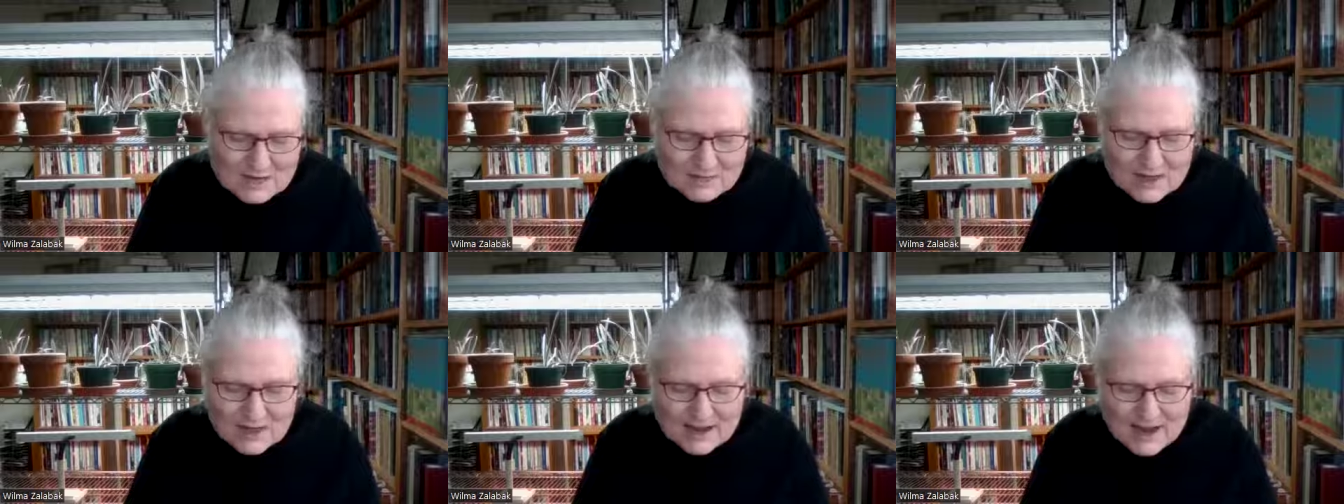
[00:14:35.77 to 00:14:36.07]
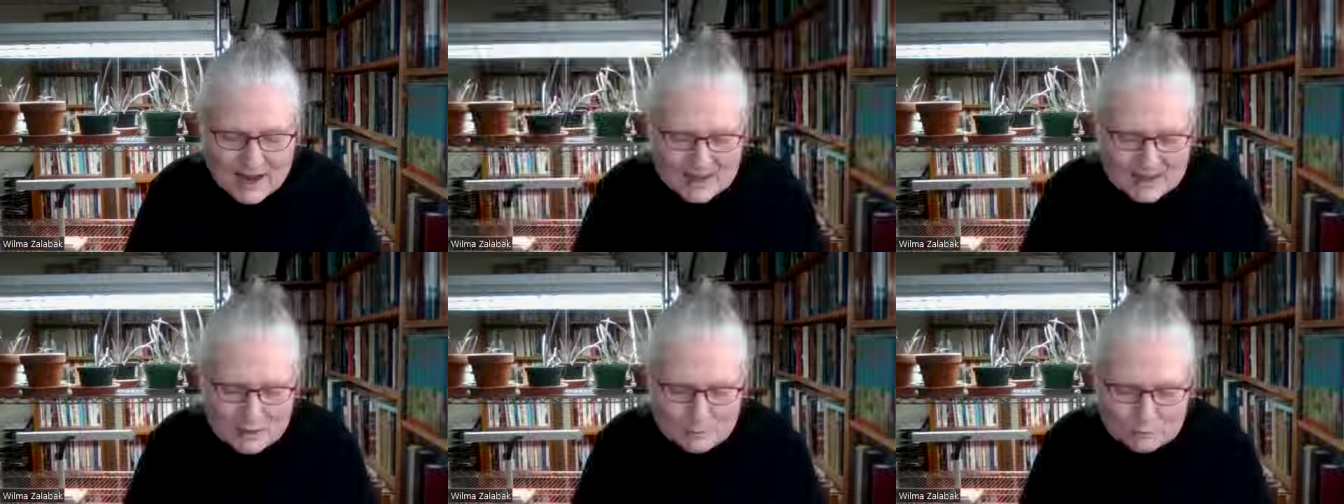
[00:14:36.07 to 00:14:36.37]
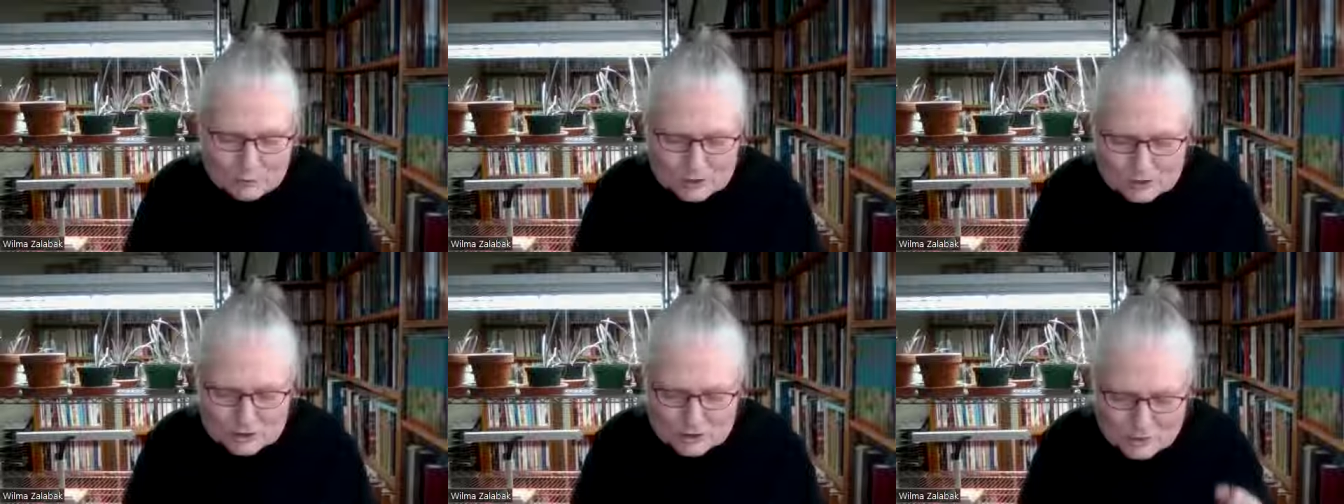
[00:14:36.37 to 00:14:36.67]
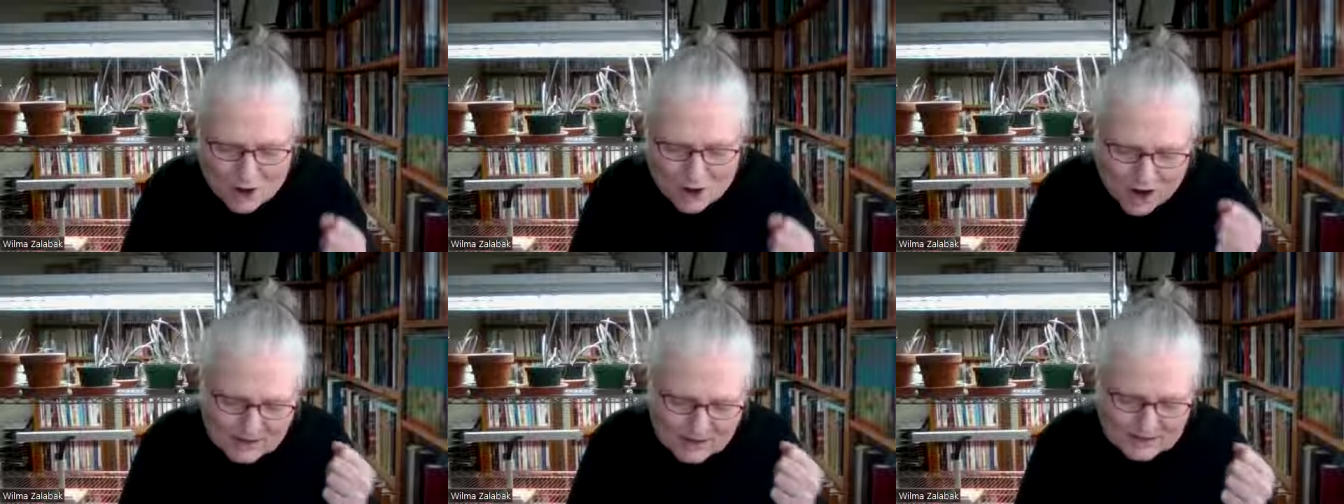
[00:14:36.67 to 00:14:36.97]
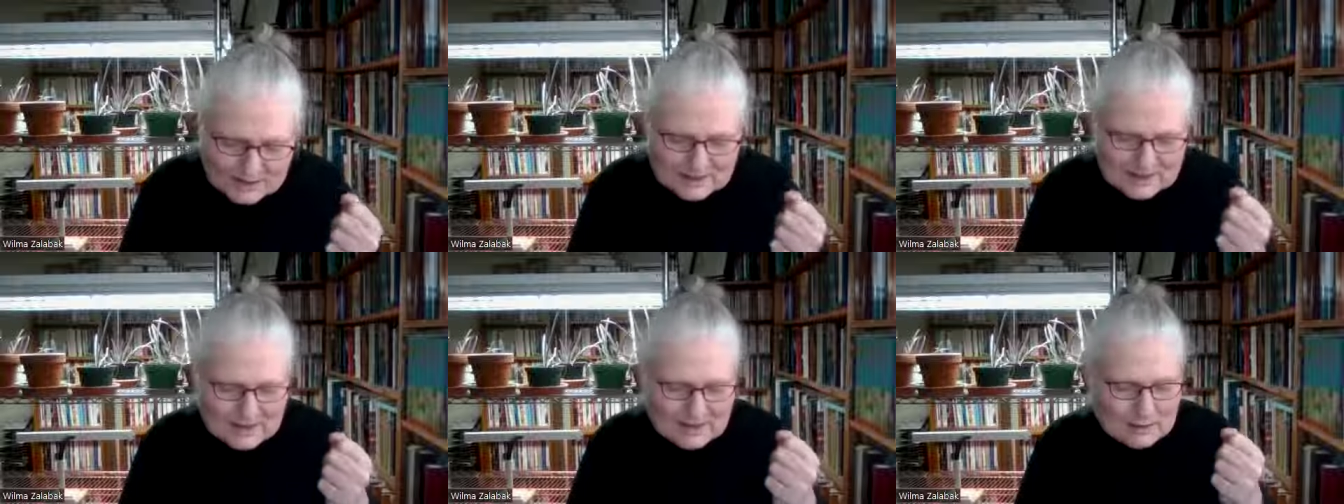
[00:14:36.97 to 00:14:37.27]
that I am
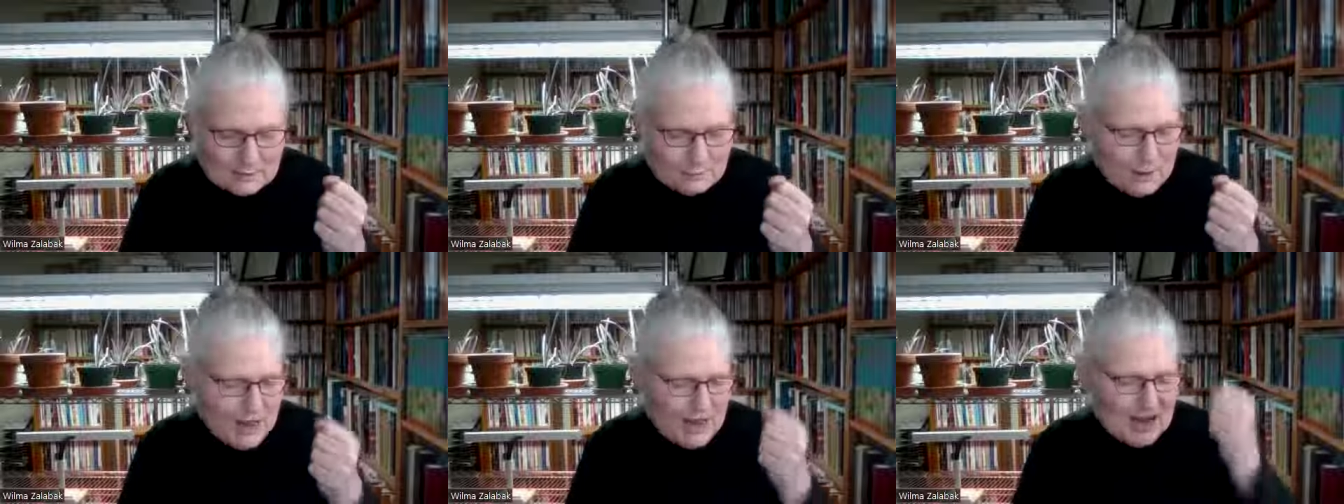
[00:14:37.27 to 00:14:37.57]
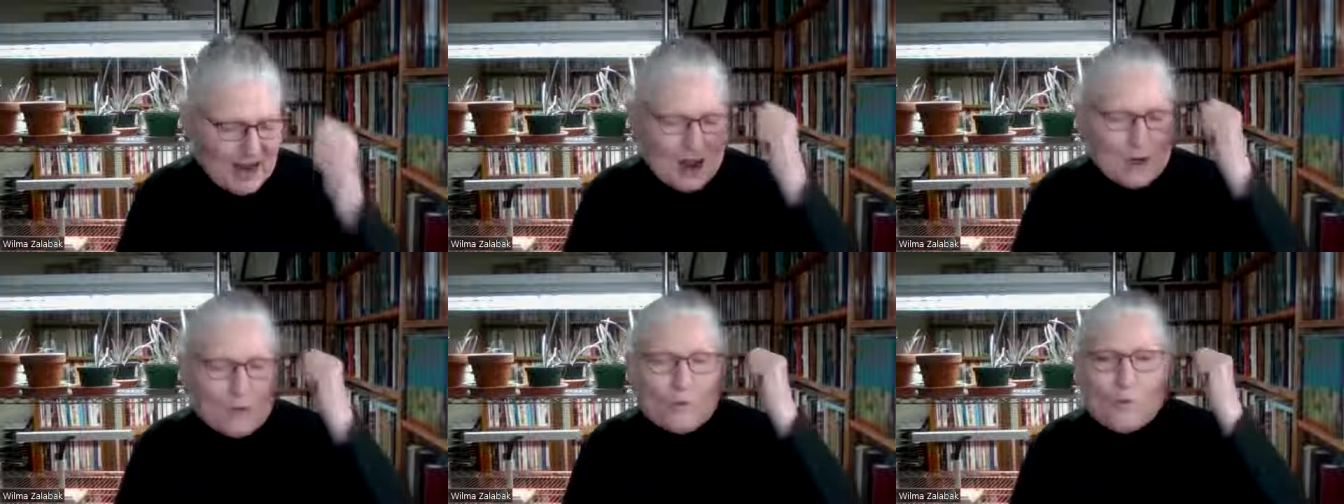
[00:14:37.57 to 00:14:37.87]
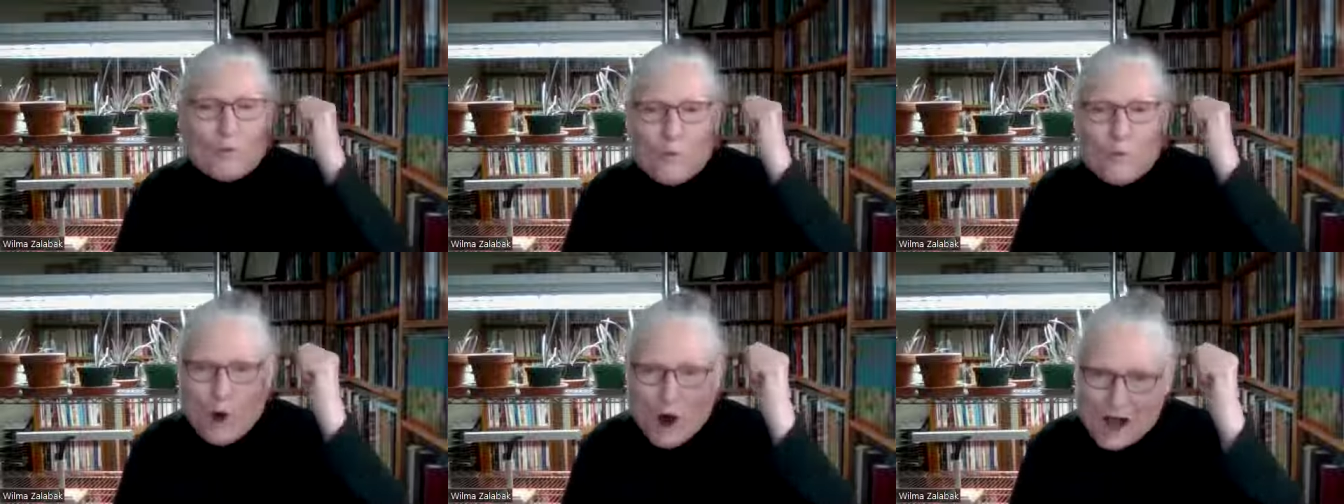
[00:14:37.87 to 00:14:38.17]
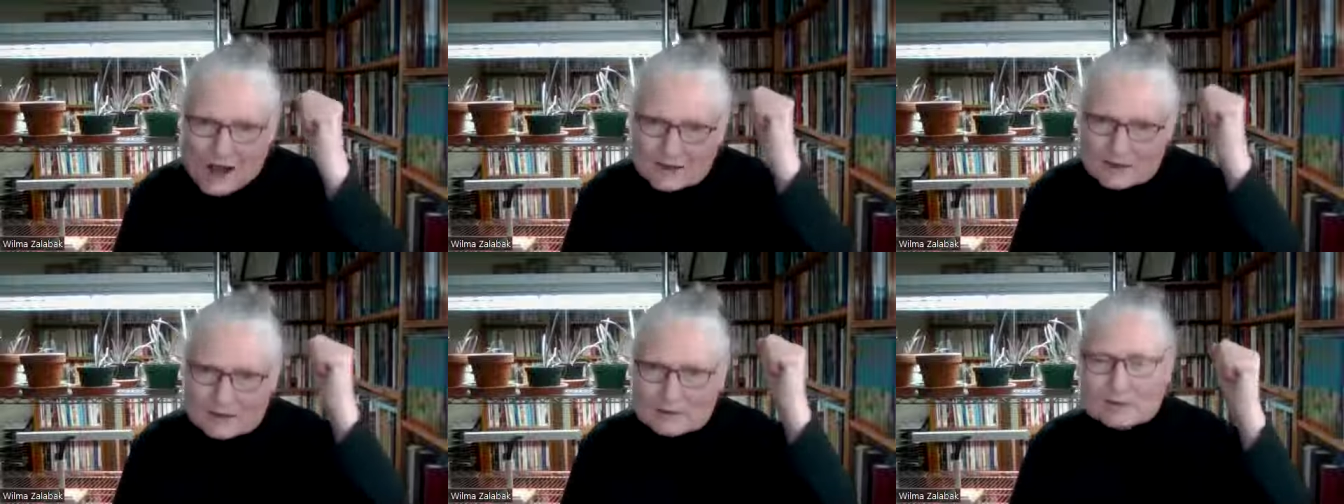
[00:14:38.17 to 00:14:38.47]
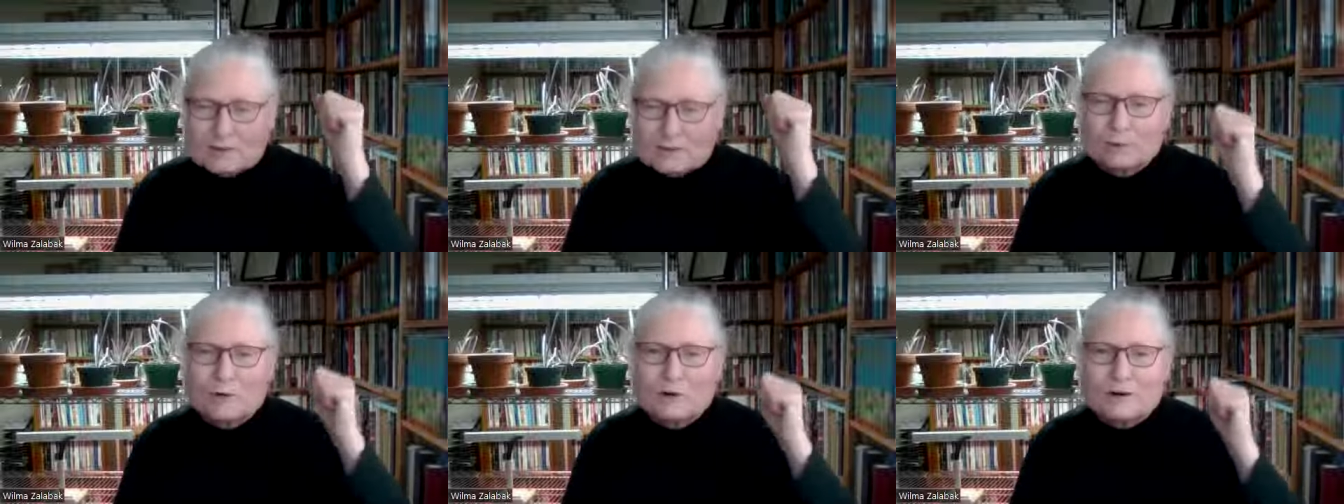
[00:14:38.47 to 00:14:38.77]
drawn to him and I want
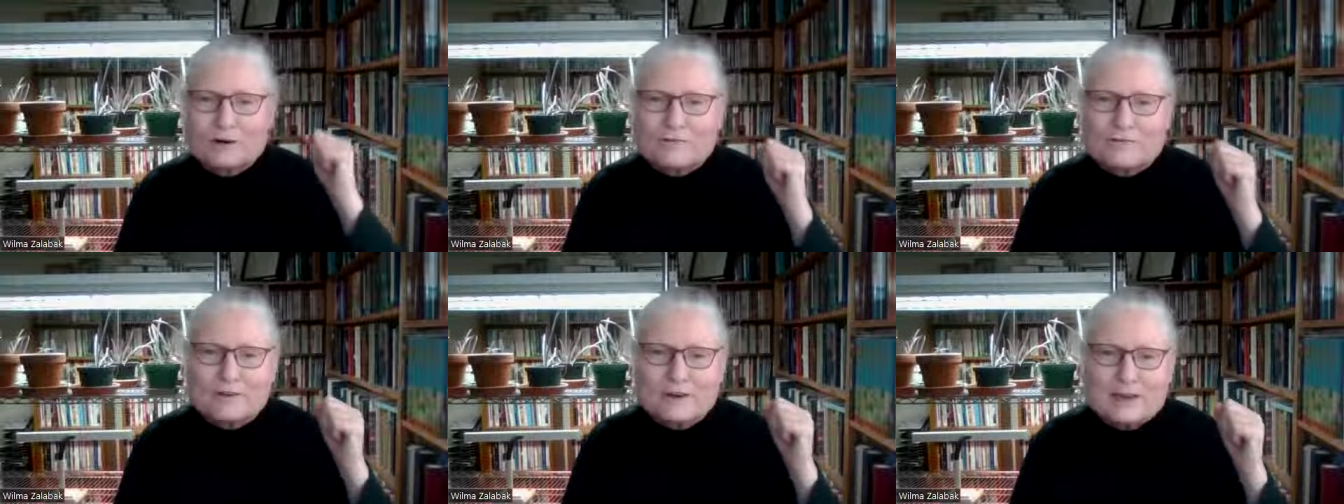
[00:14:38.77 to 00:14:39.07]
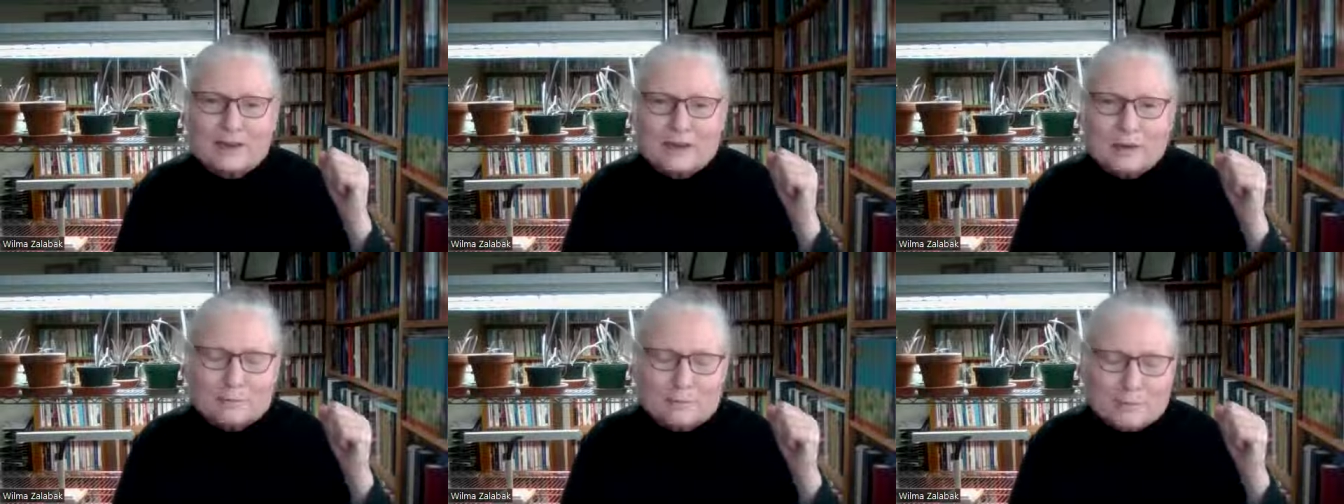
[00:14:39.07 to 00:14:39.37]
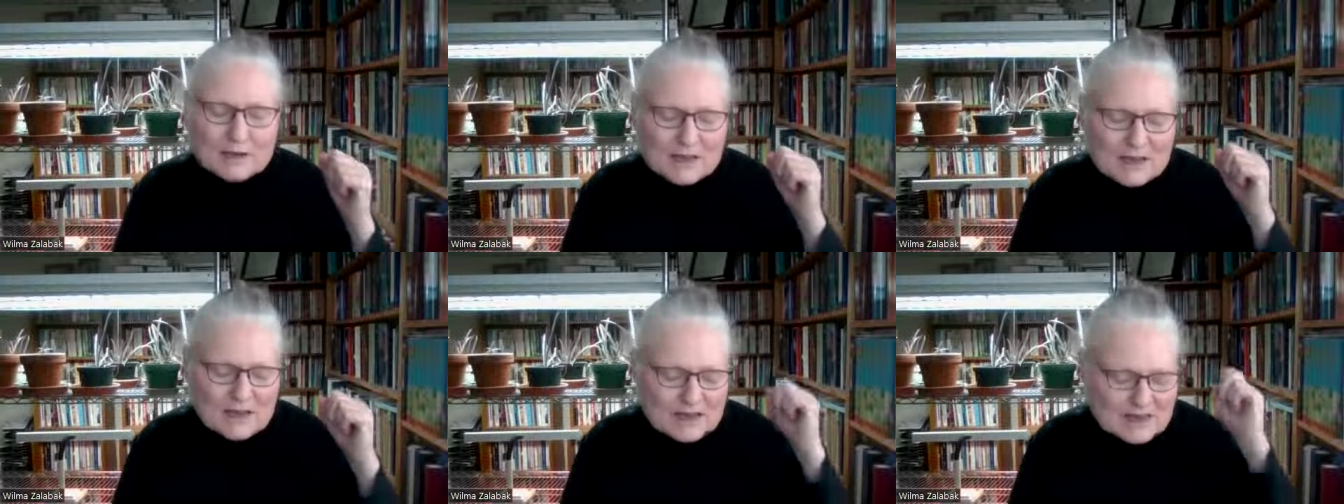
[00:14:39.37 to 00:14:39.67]
to work for him,